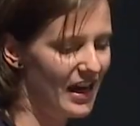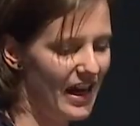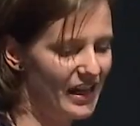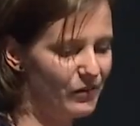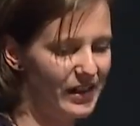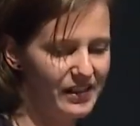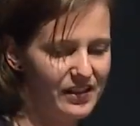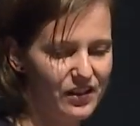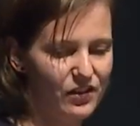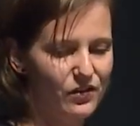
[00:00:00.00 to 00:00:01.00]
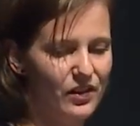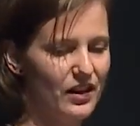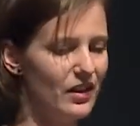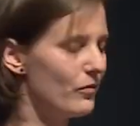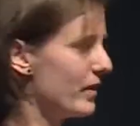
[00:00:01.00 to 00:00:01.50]
Anyway,
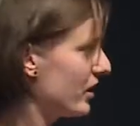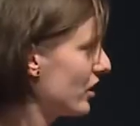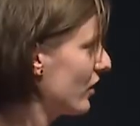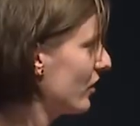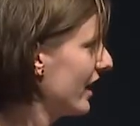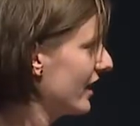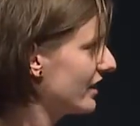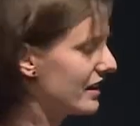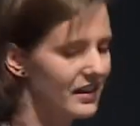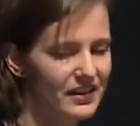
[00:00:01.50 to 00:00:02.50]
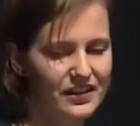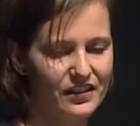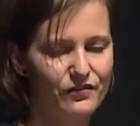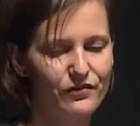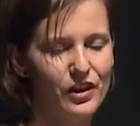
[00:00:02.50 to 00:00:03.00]
so we're Joe and
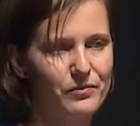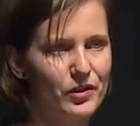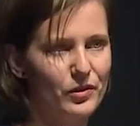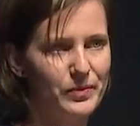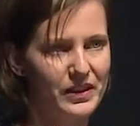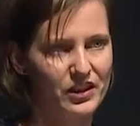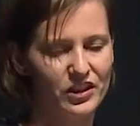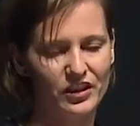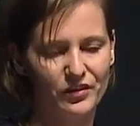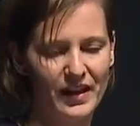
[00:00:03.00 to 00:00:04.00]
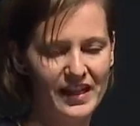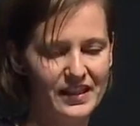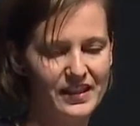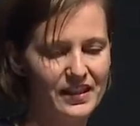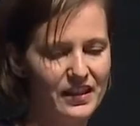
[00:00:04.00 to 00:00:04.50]
Kirsten from European Digital
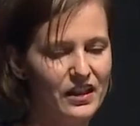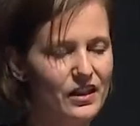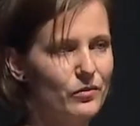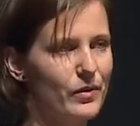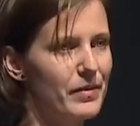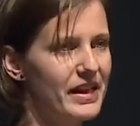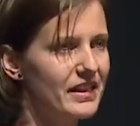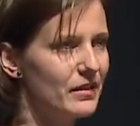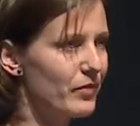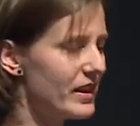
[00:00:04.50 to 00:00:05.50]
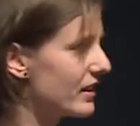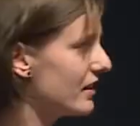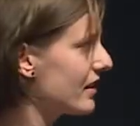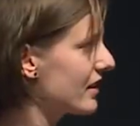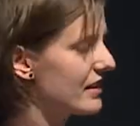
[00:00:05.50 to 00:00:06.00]
Rights. We're based in
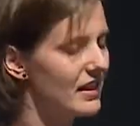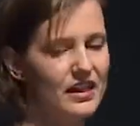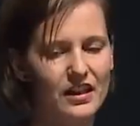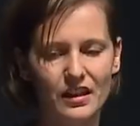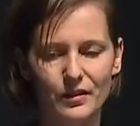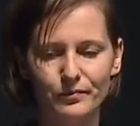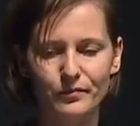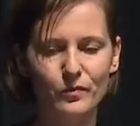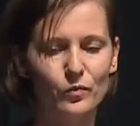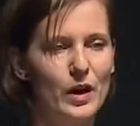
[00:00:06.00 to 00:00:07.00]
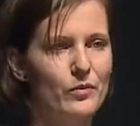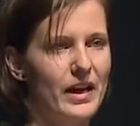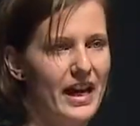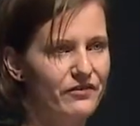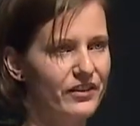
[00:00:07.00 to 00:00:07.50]
Brussels, where
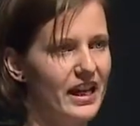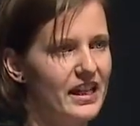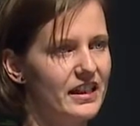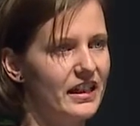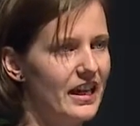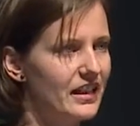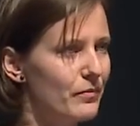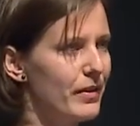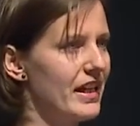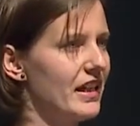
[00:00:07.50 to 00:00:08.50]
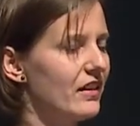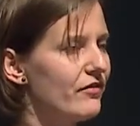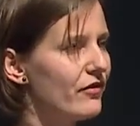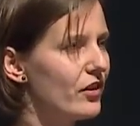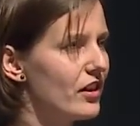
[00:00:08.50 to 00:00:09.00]
we're advocating and campaigning
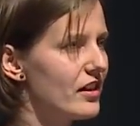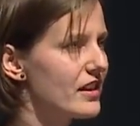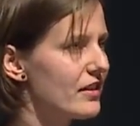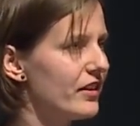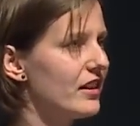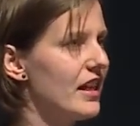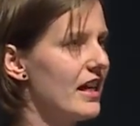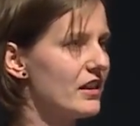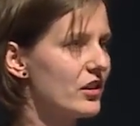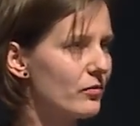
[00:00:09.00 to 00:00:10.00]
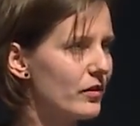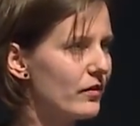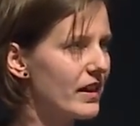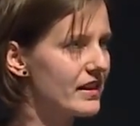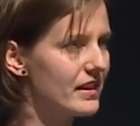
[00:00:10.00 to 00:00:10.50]
for civil and human
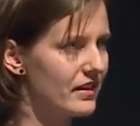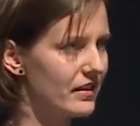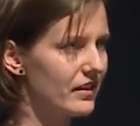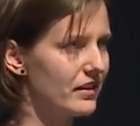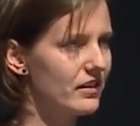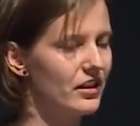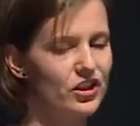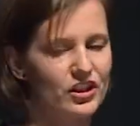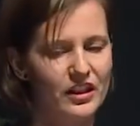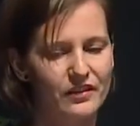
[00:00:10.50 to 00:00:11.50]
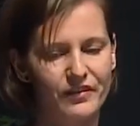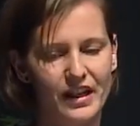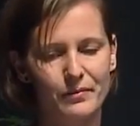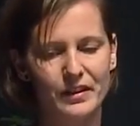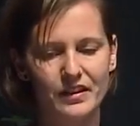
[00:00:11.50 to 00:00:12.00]
rights in the digital
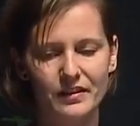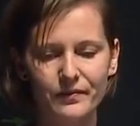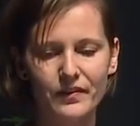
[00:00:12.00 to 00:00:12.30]
environment.